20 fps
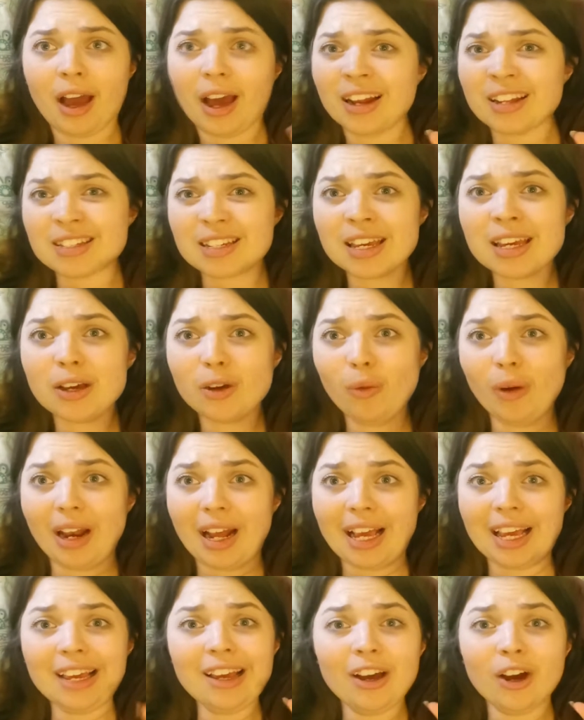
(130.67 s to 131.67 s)
And it's
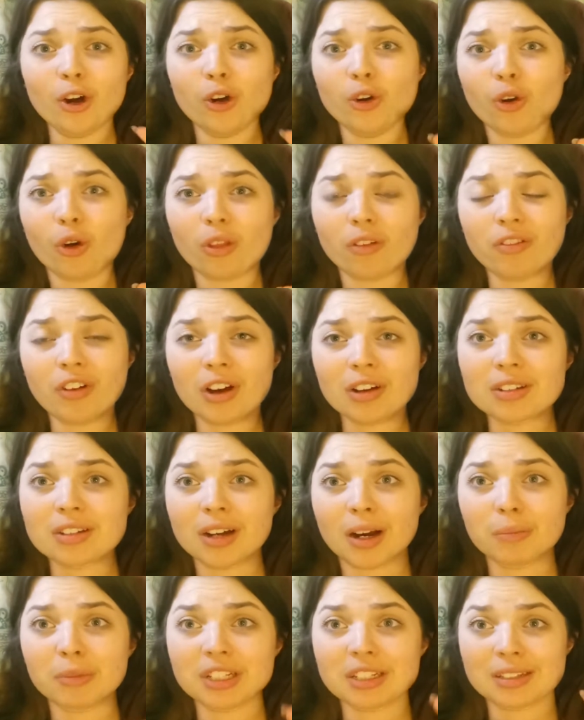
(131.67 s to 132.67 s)
equally not the first
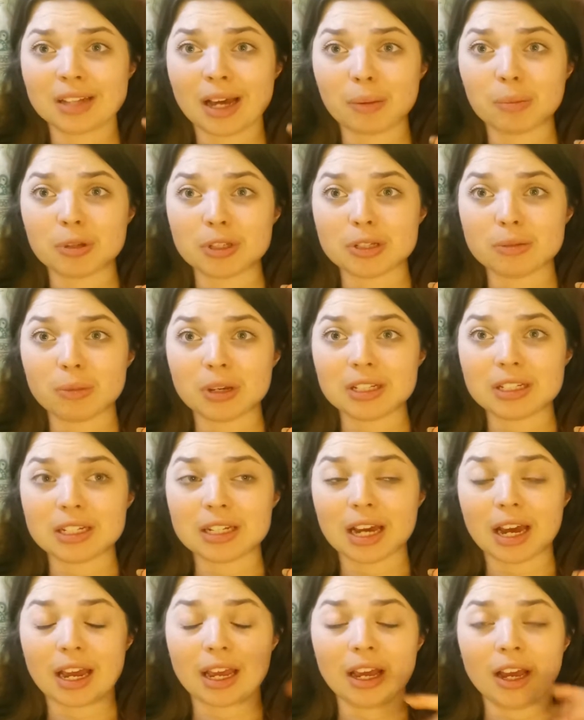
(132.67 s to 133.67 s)
time this has happened to me
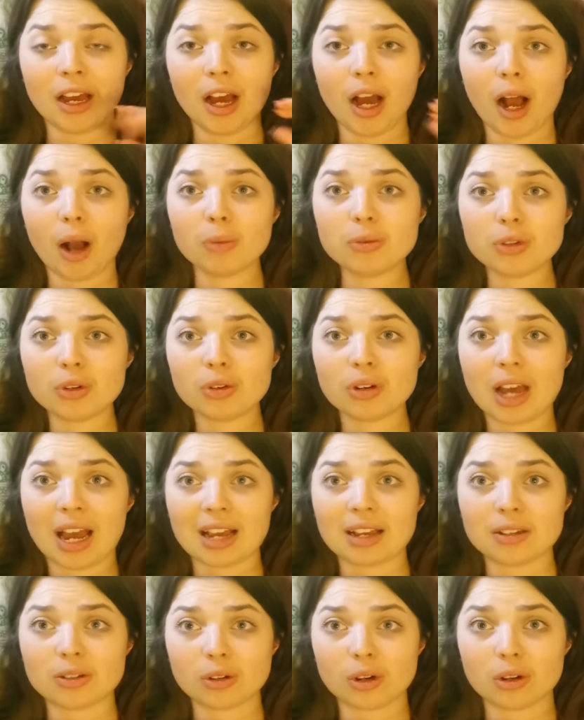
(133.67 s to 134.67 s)
today. I was on
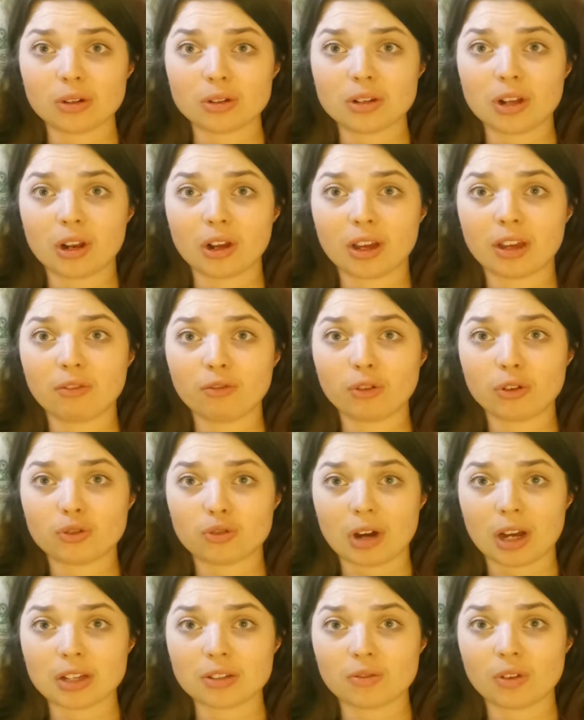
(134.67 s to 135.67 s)
ASOS looking for a
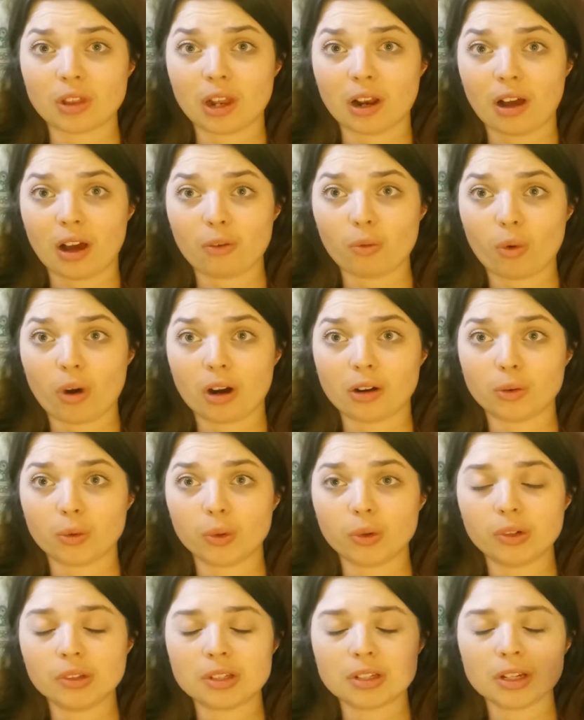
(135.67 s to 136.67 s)
dress for the Livewire
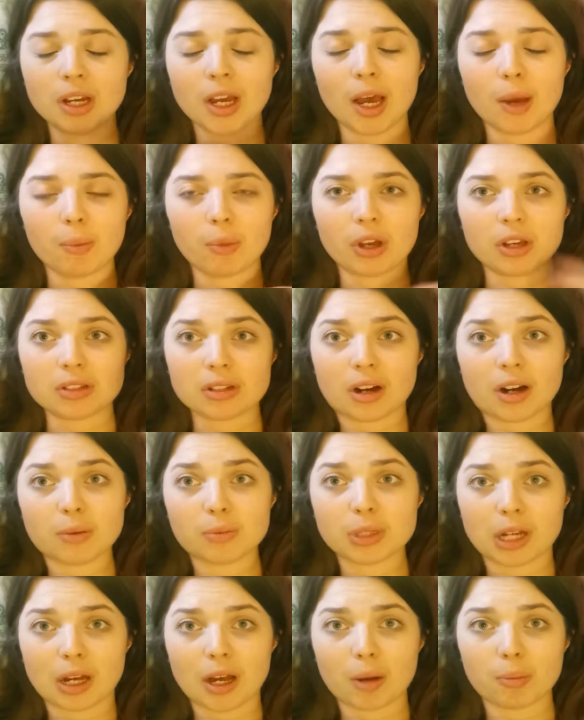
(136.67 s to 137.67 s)
Awards because I
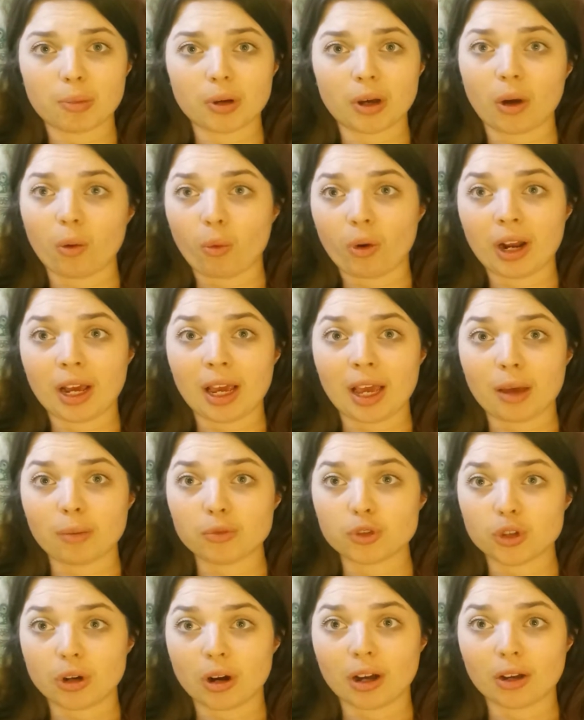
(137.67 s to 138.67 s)
was up at 1
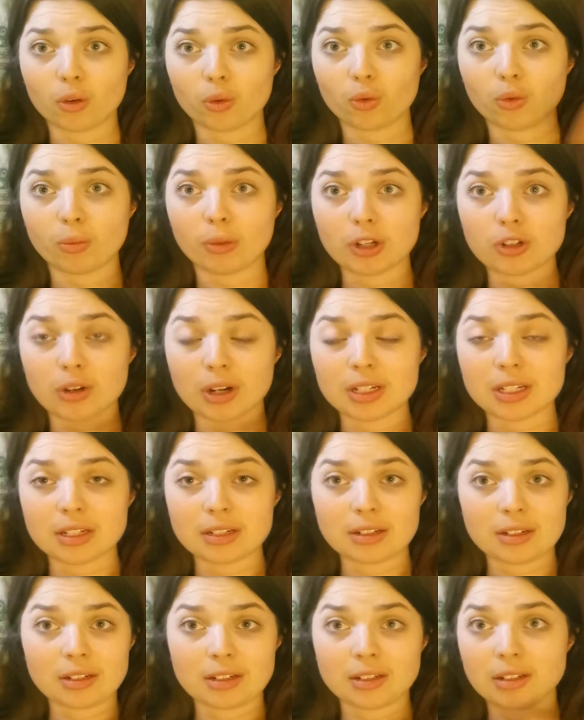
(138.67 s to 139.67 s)
a.m. trying on all my
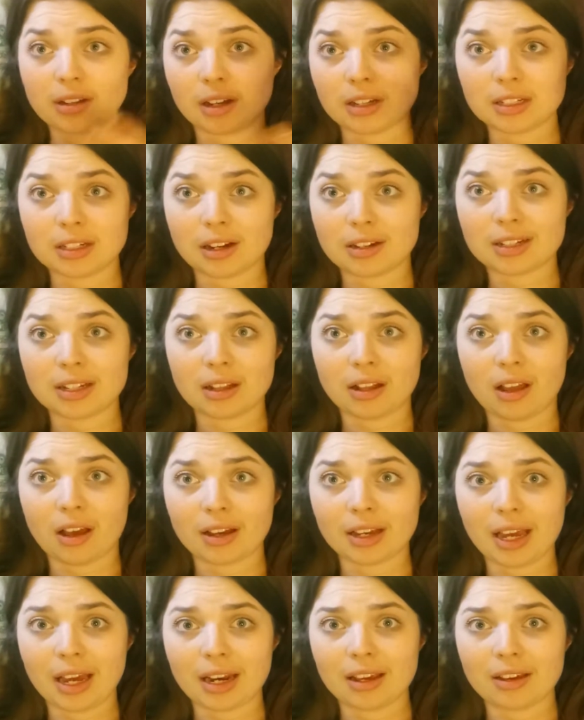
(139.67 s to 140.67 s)
dresses and decided I didn't
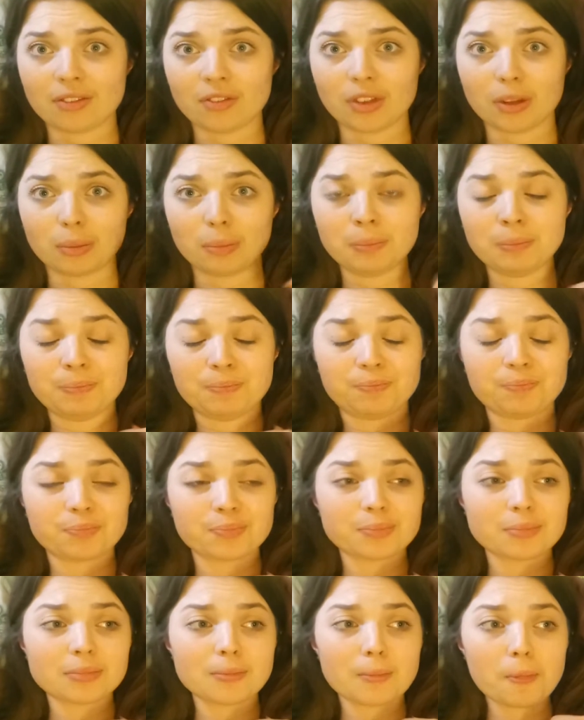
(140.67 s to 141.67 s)
like any of them.
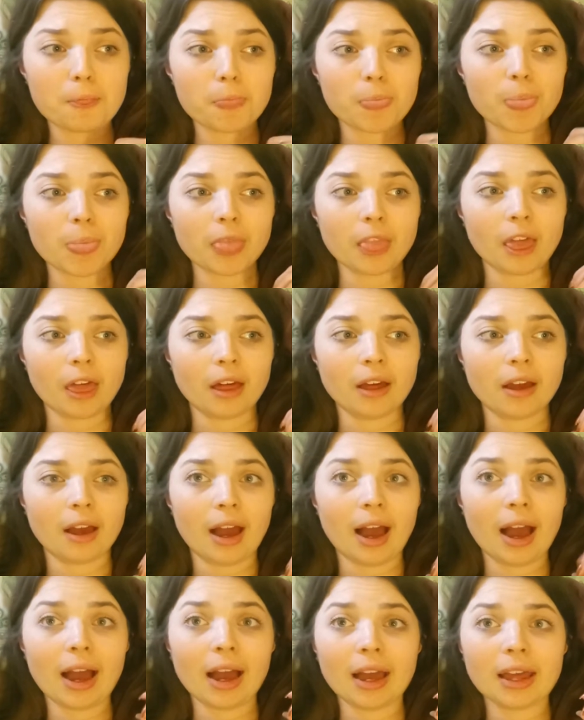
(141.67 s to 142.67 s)

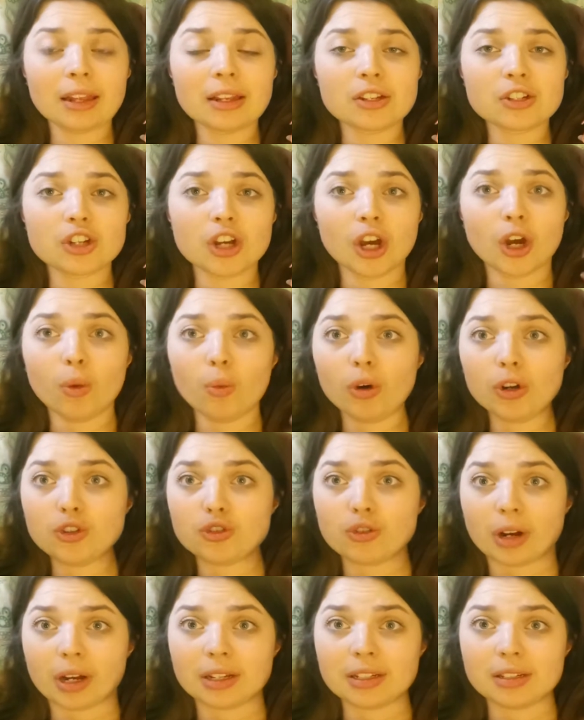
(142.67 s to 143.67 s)
And one
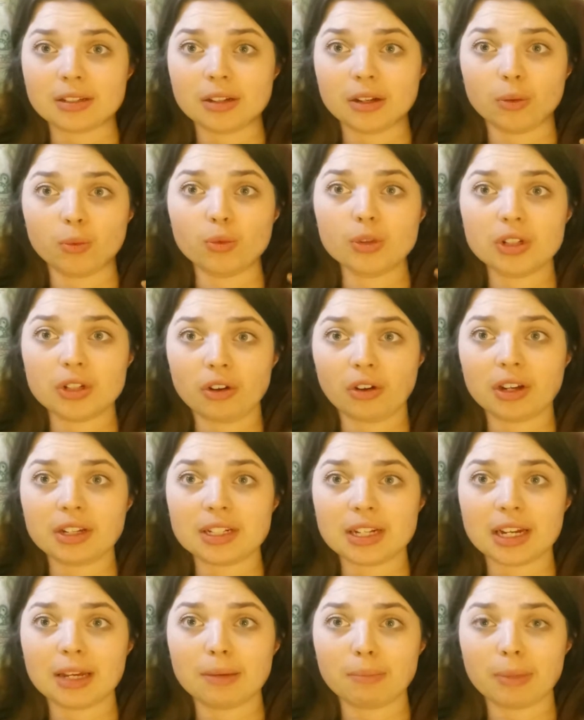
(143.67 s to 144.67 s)
dress was
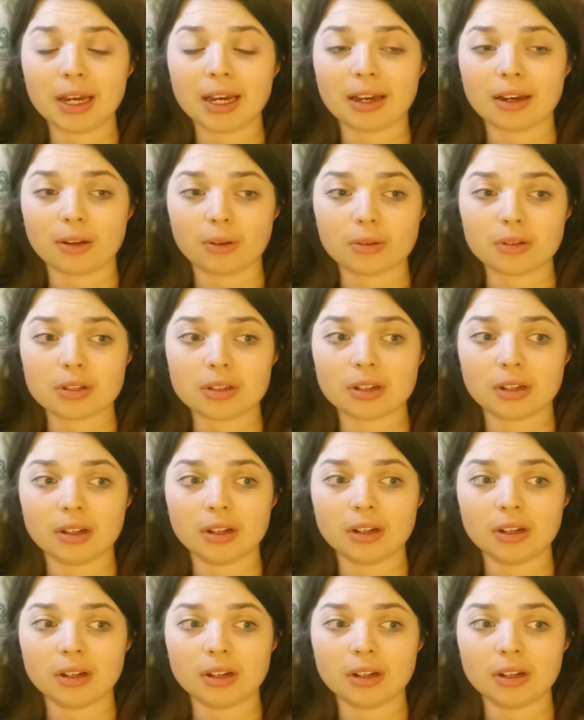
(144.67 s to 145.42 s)
£19.